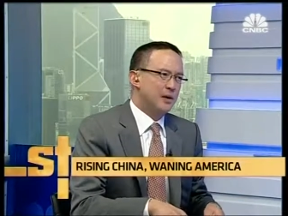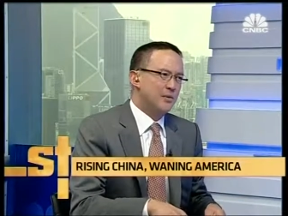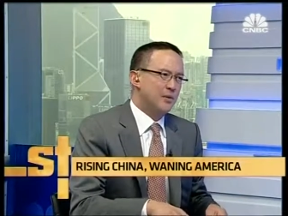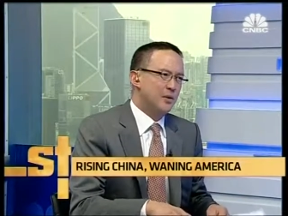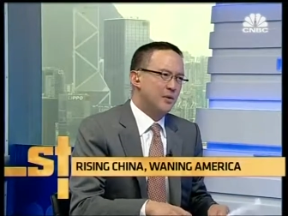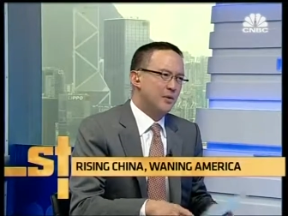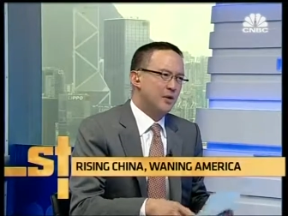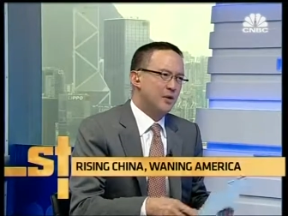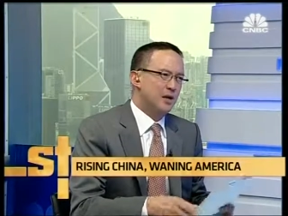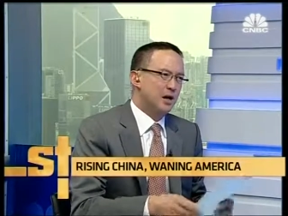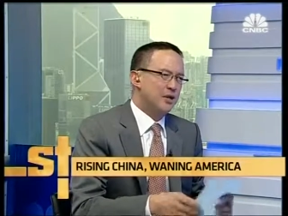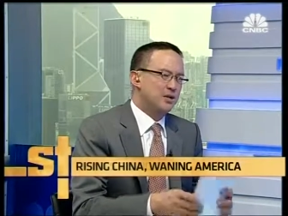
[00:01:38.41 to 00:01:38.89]
I
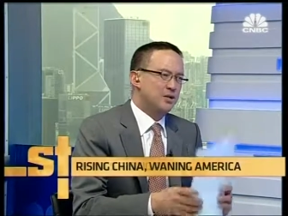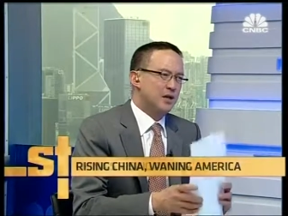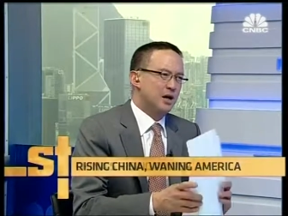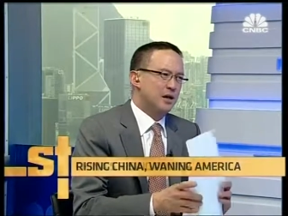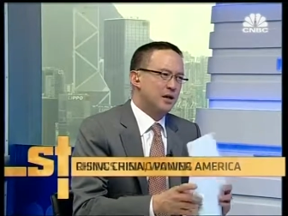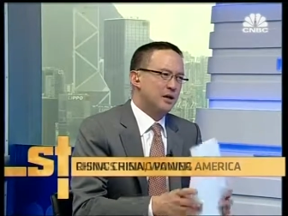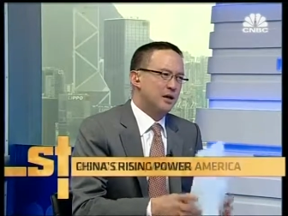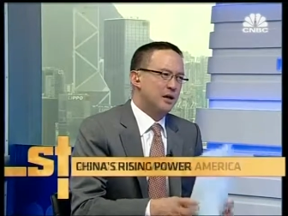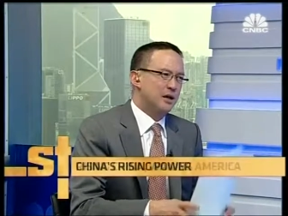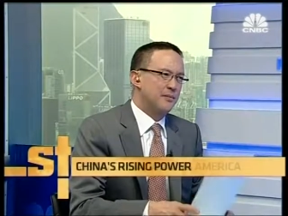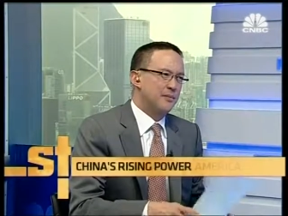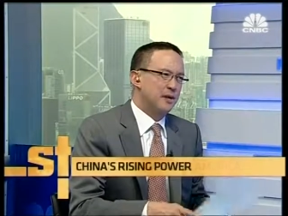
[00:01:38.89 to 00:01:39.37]
mean, we're not
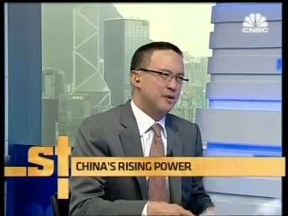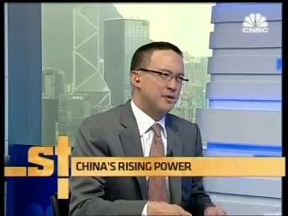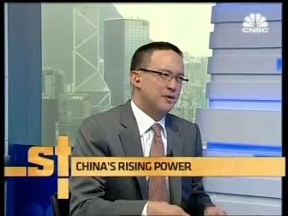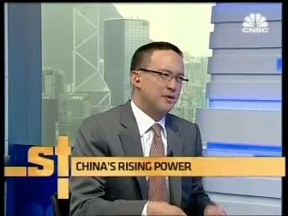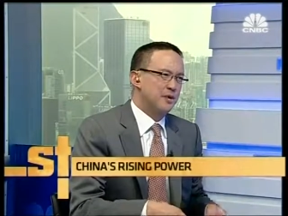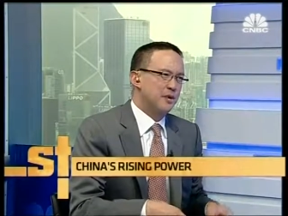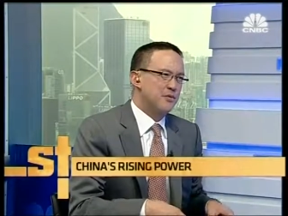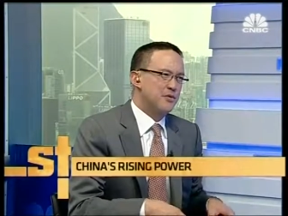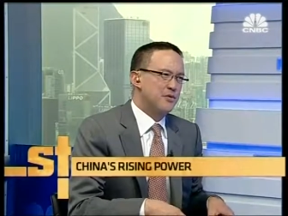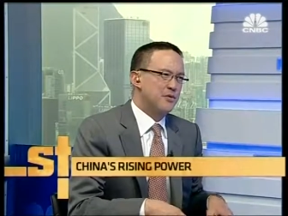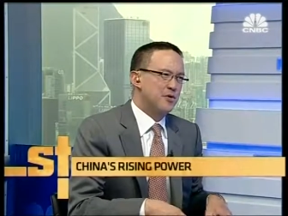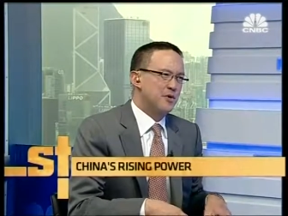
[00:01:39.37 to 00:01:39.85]
talking about
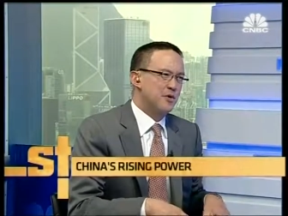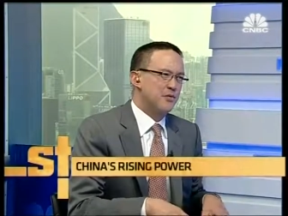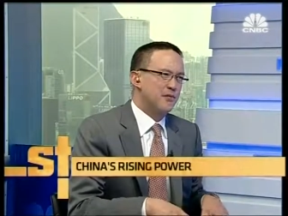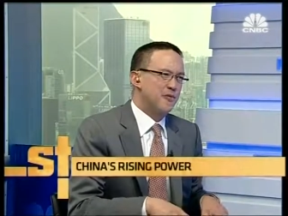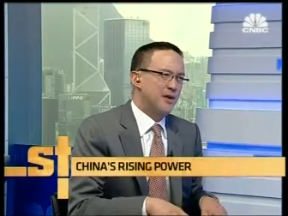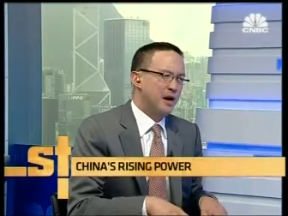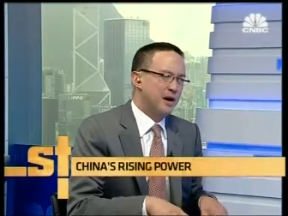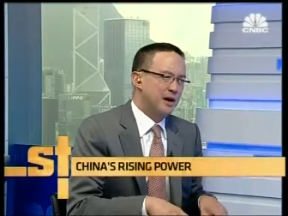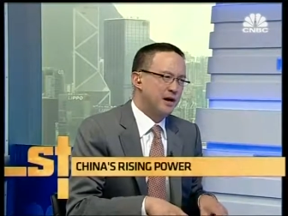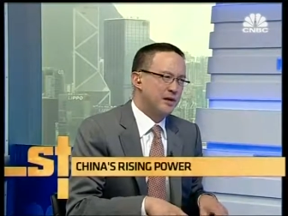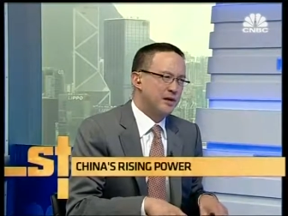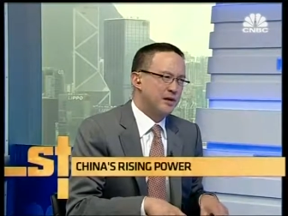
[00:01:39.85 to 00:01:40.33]
some
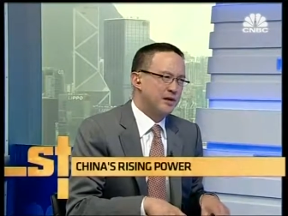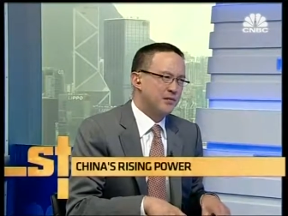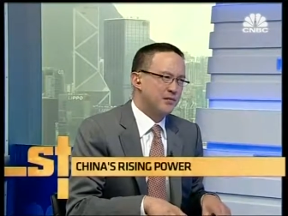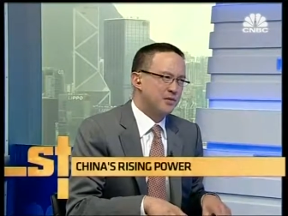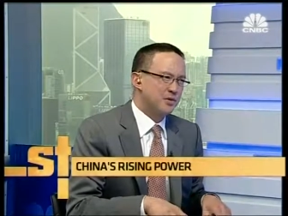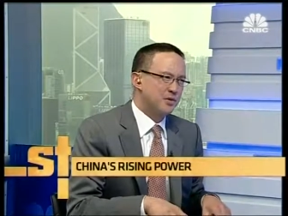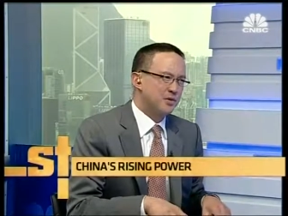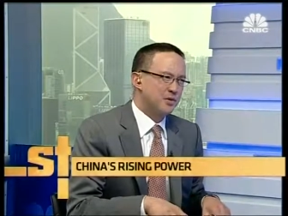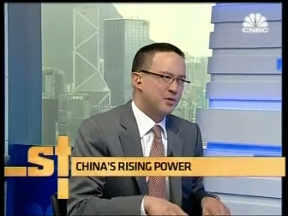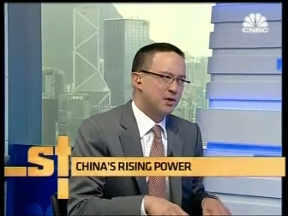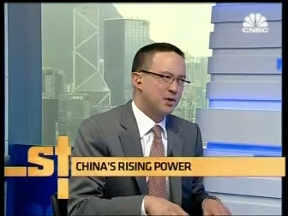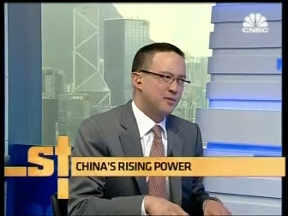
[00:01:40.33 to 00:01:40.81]
nirvana
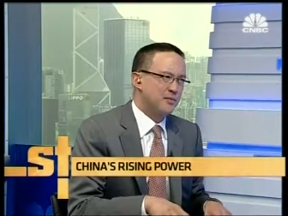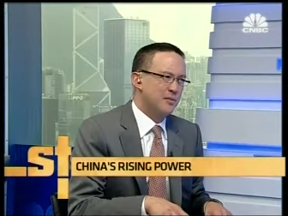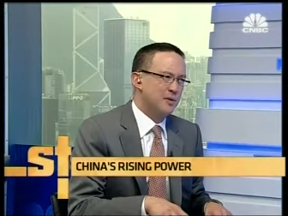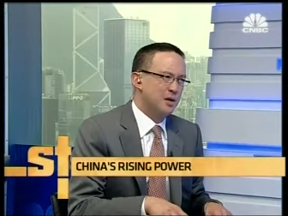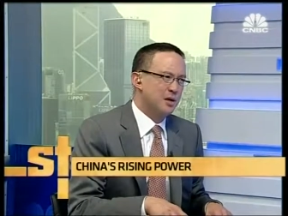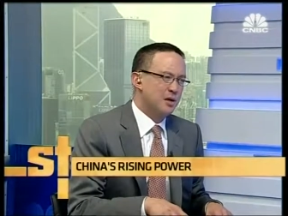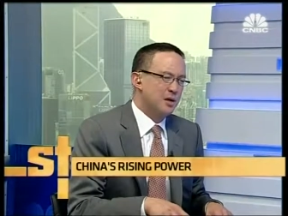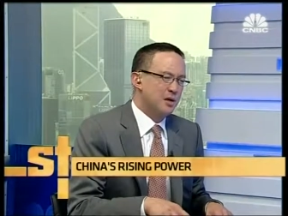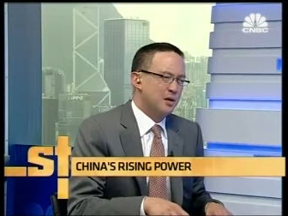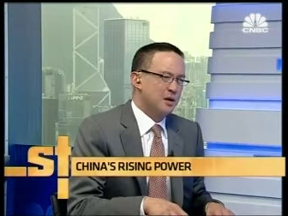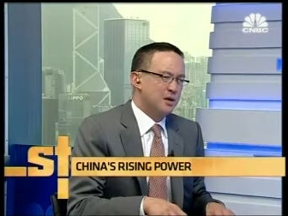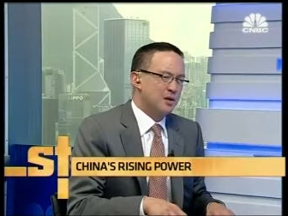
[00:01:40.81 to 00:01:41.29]
or some,
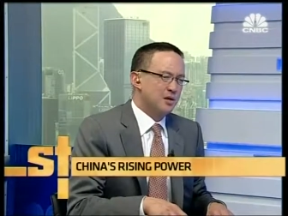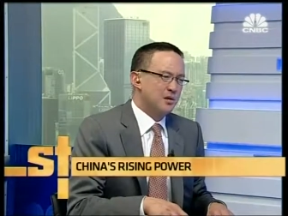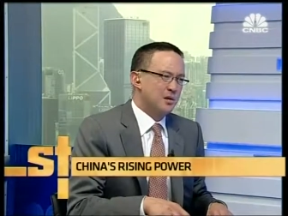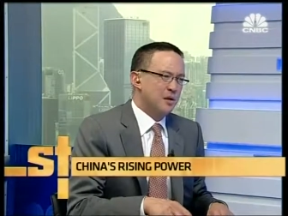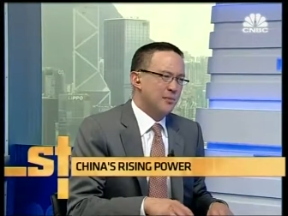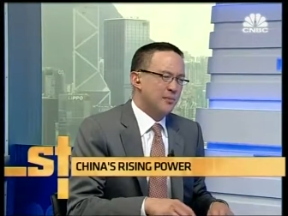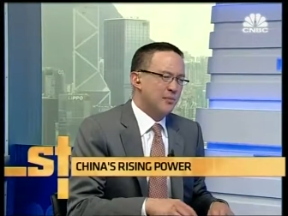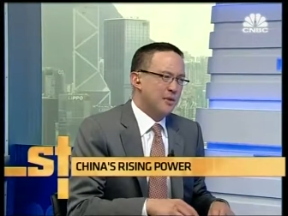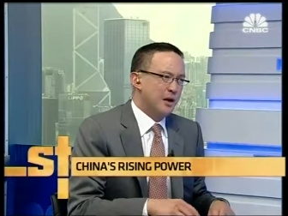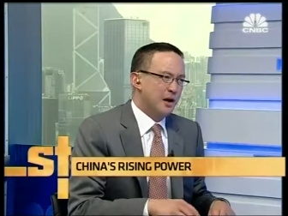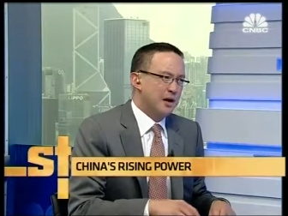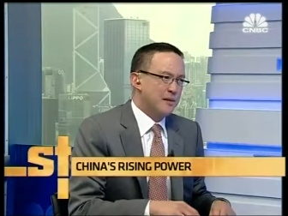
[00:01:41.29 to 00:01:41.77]

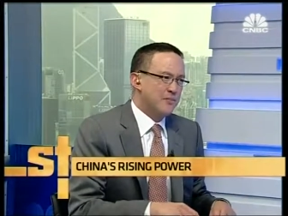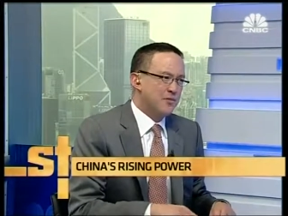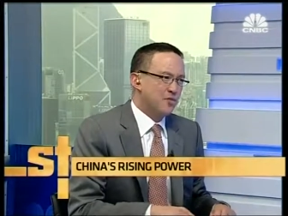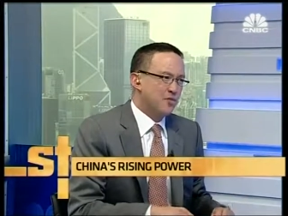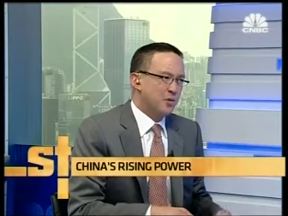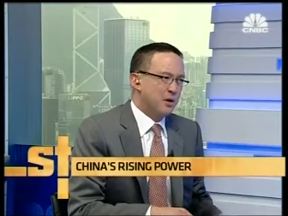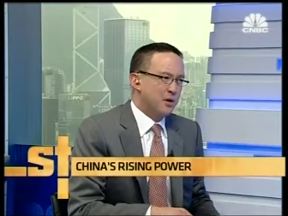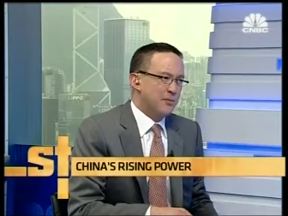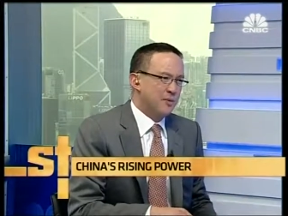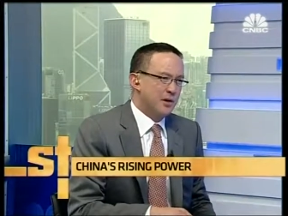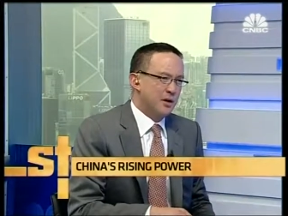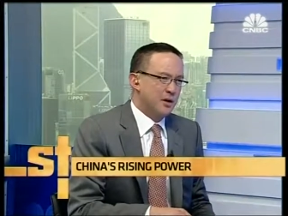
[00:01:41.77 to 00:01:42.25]
some pipe
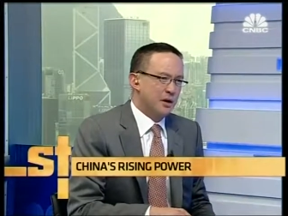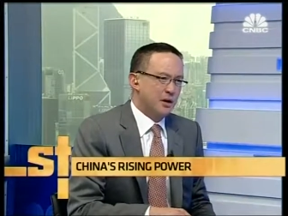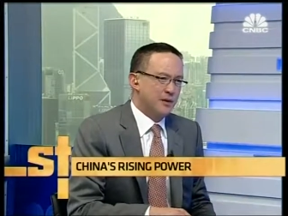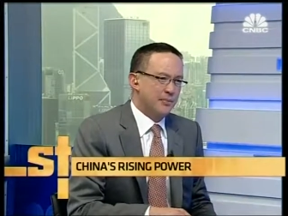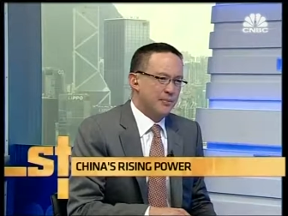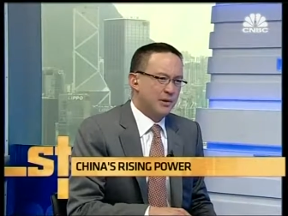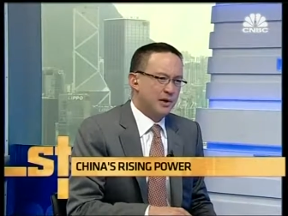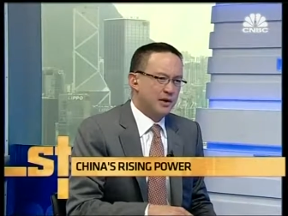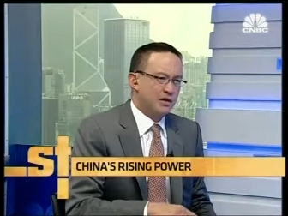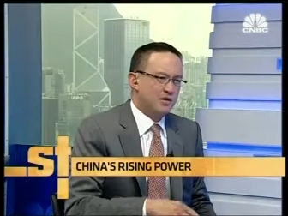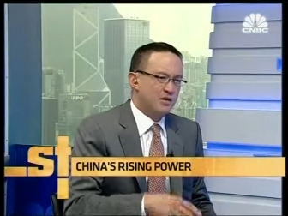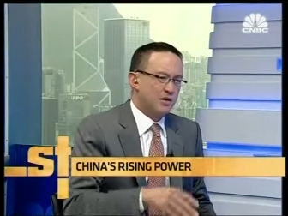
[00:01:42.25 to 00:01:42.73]
dream here
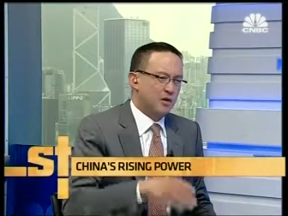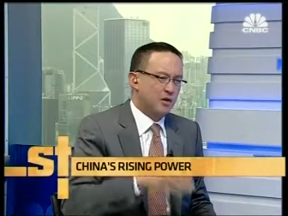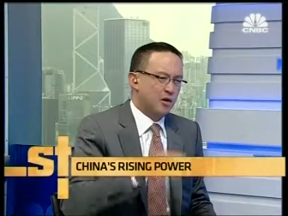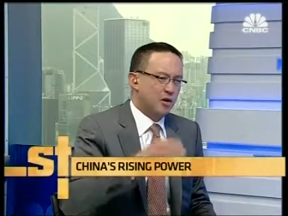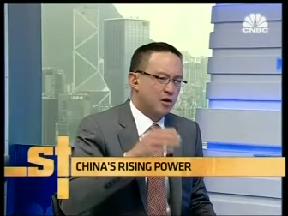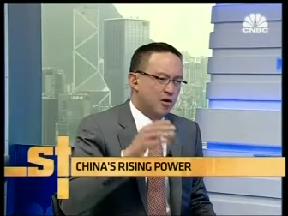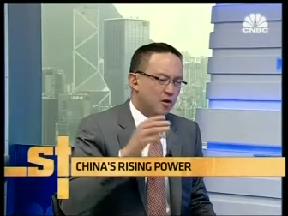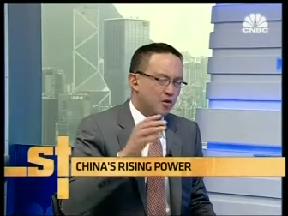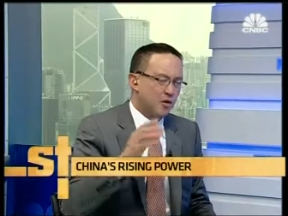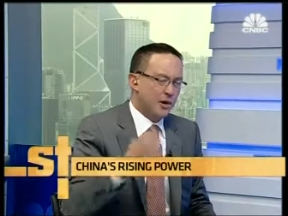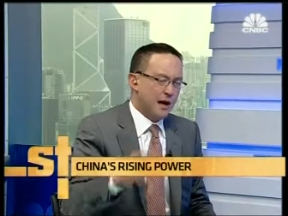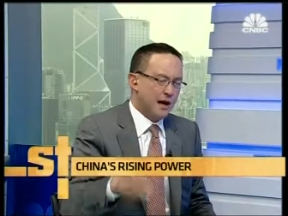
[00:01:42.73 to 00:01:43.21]
because there
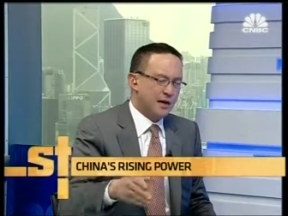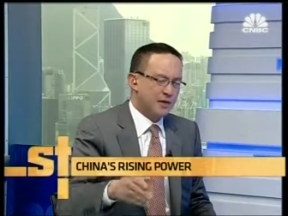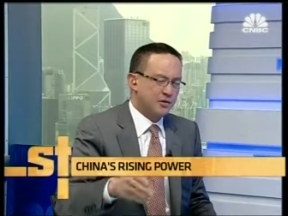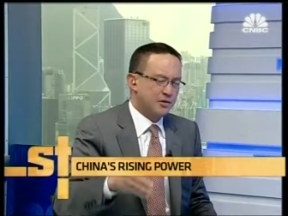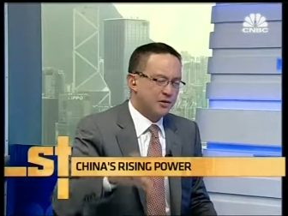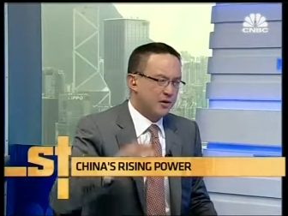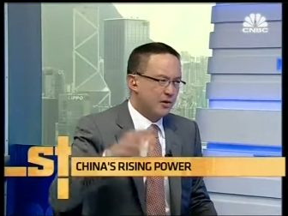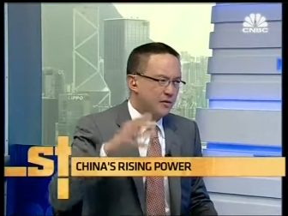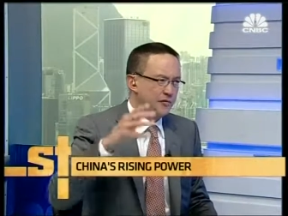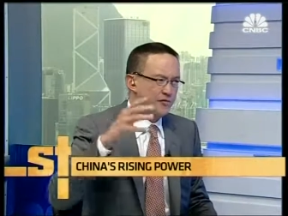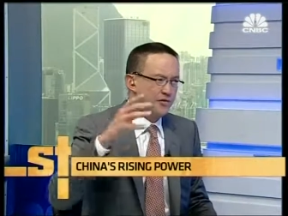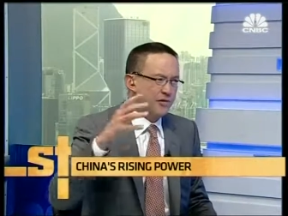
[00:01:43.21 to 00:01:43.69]
are cracks,
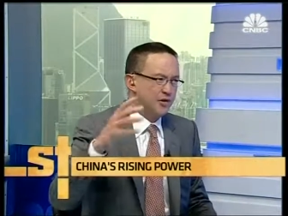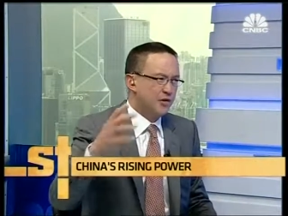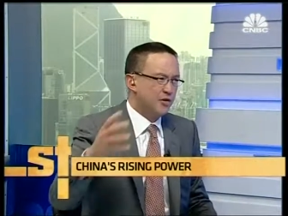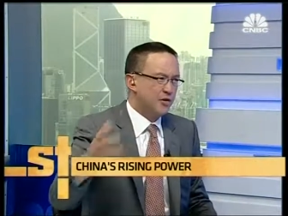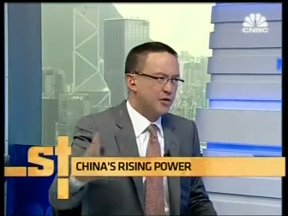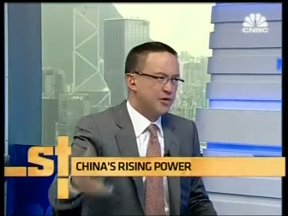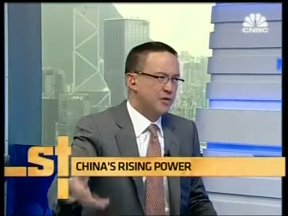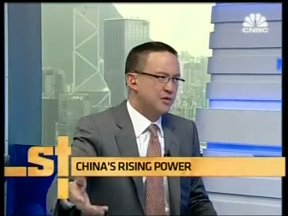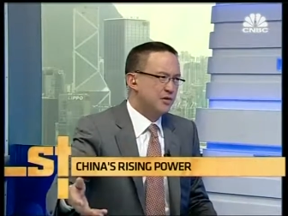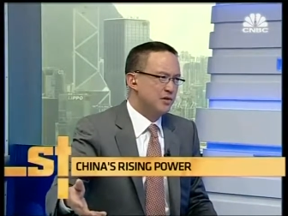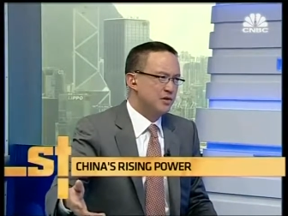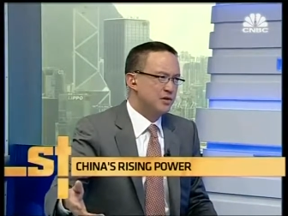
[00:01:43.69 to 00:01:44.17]
there are
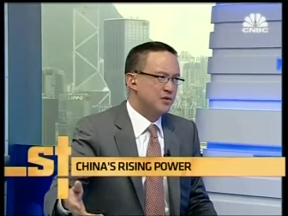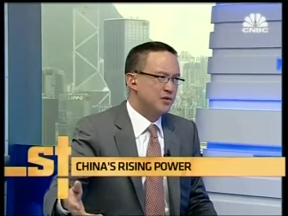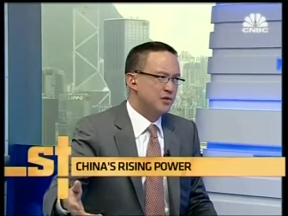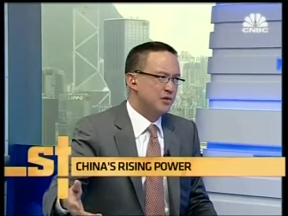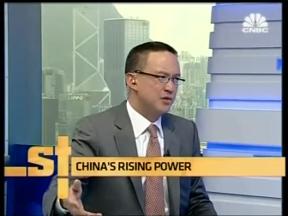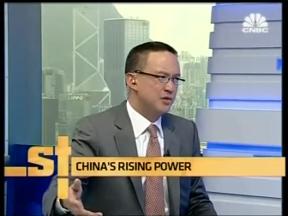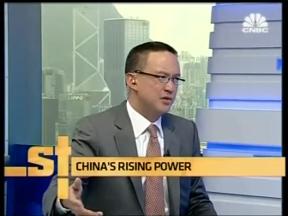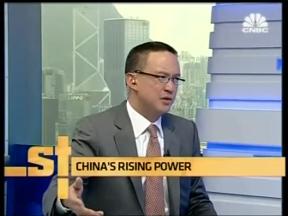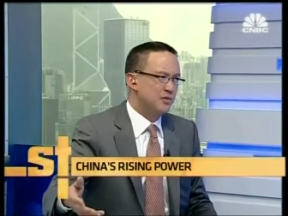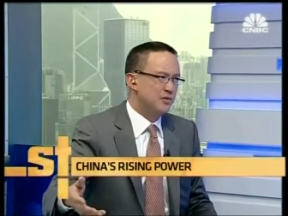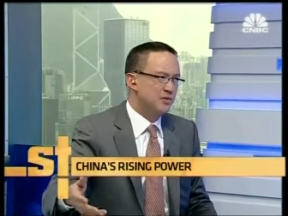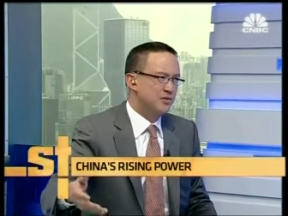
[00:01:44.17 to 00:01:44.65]
fissures in the
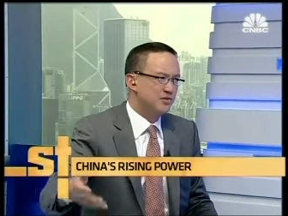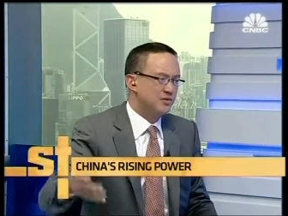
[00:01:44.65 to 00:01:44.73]
system.